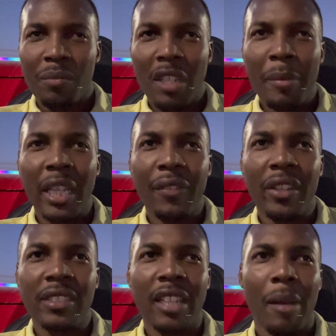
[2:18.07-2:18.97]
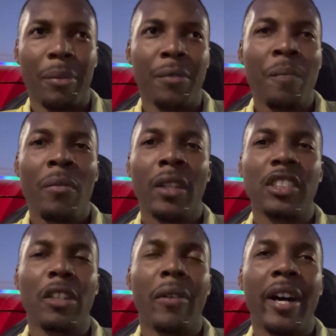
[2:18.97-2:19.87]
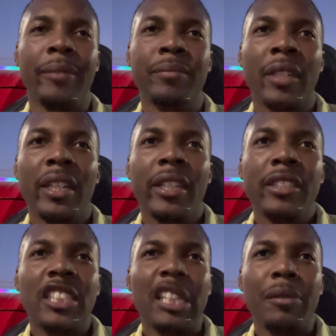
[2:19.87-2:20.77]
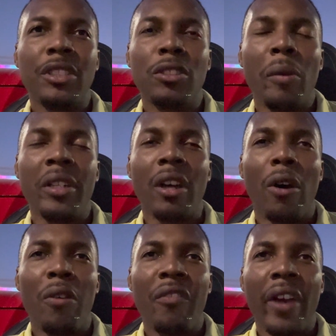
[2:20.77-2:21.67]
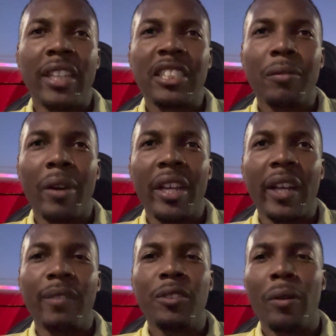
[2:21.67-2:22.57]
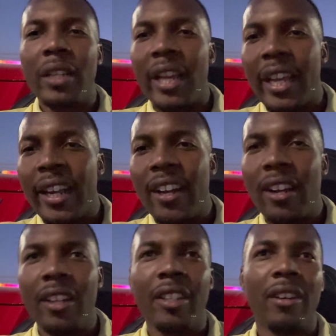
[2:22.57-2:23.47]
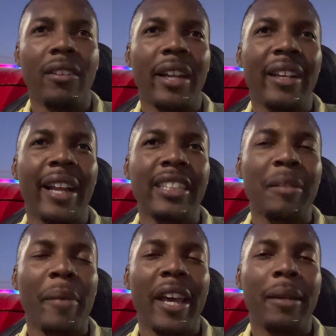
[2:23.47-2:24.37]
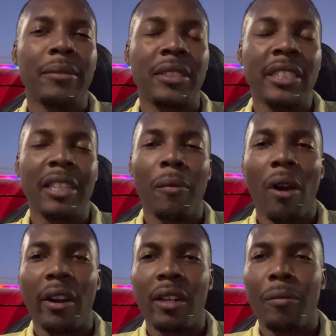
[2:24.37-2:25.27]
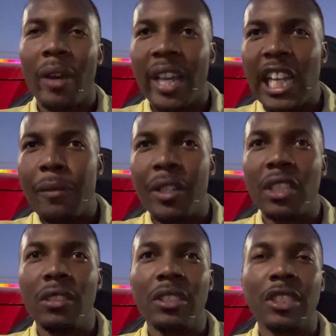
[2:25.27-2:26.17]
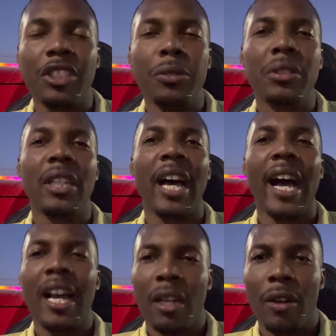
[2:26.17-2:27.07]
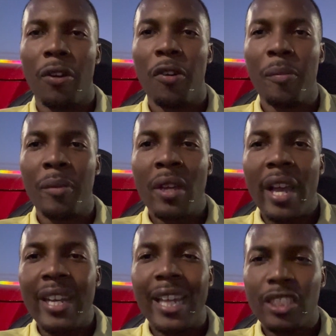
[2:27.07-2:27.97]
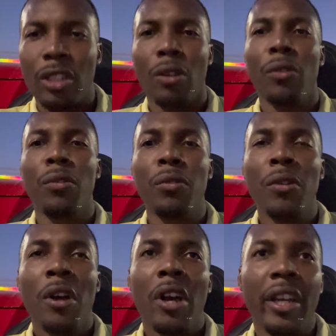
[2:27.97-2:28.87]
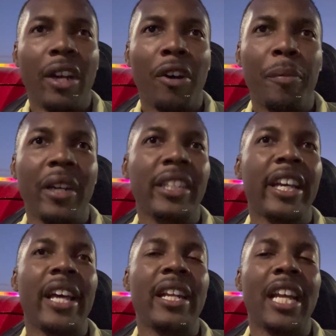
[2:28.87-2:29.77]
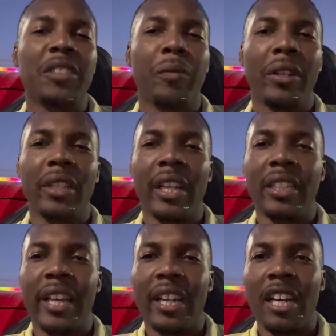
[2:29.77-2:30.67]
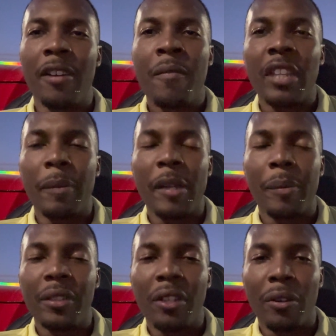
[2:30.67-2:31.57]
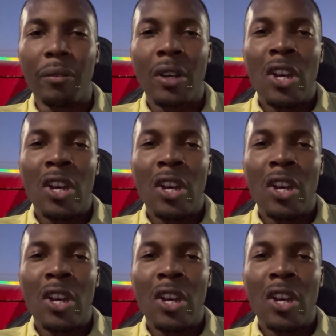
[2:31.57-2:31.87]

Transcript: Let me give you an example. So um she was doing the old-fashioned way of doing the hair, you know, like the Madam C.J. Walker way, where you're just using a hot comb, and that's cool, you know. But yeah, and then that's one thing that uh that people don't